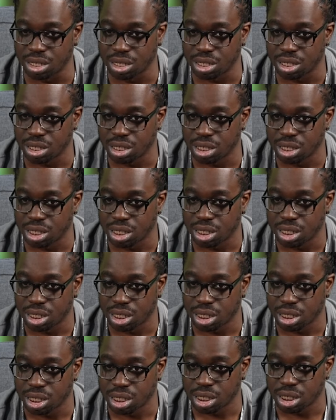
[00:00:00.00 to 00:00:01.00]

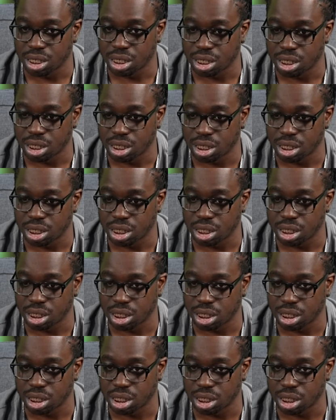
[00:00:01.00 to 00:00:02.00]

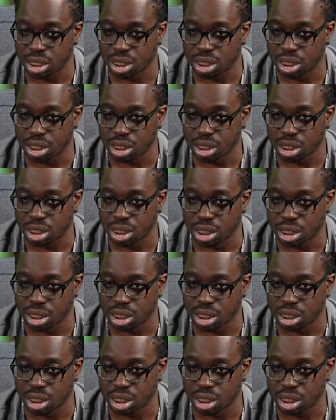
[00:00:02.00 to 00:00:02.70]
(silent)